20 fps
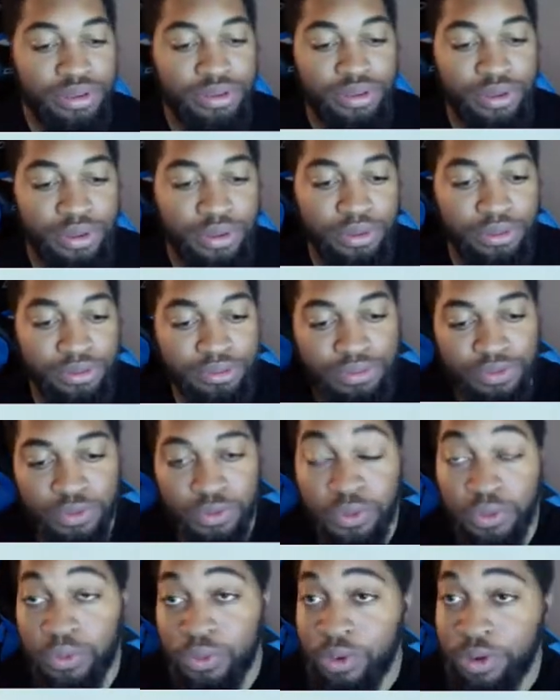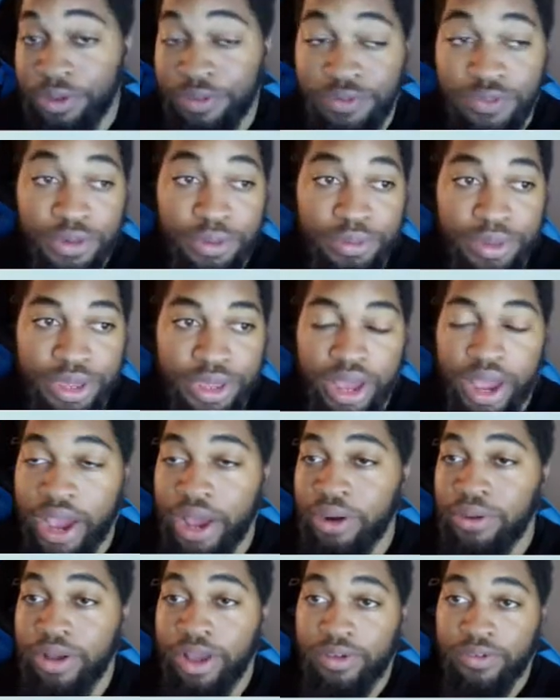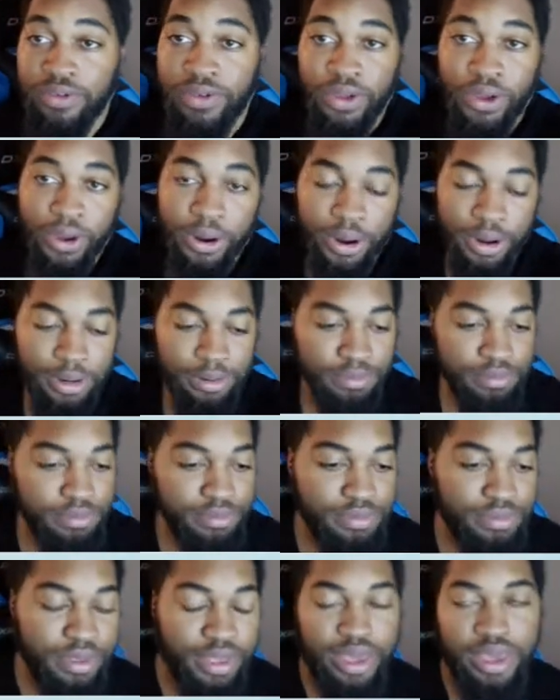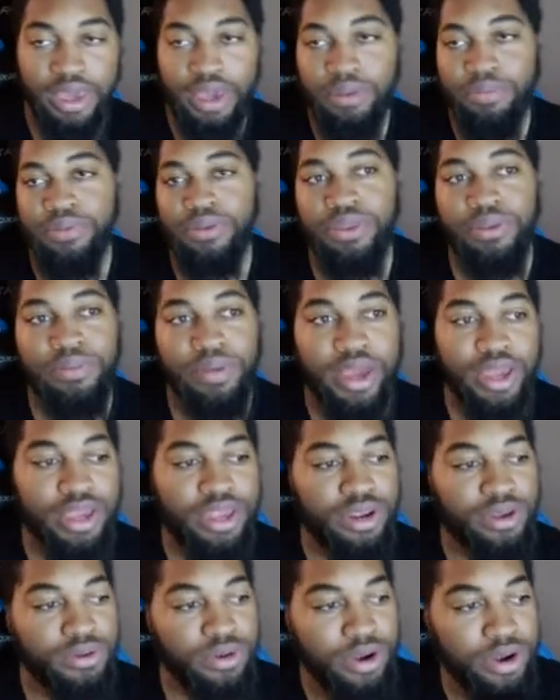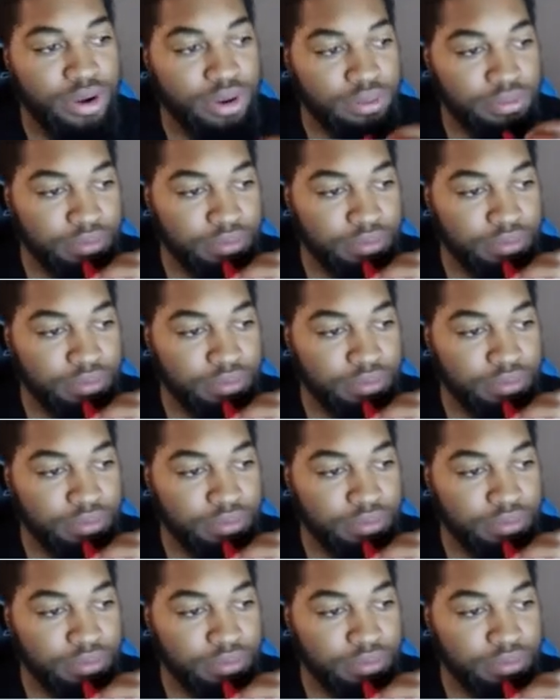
So, one, for me, I don't have a car. I can't fit the bag anywhere.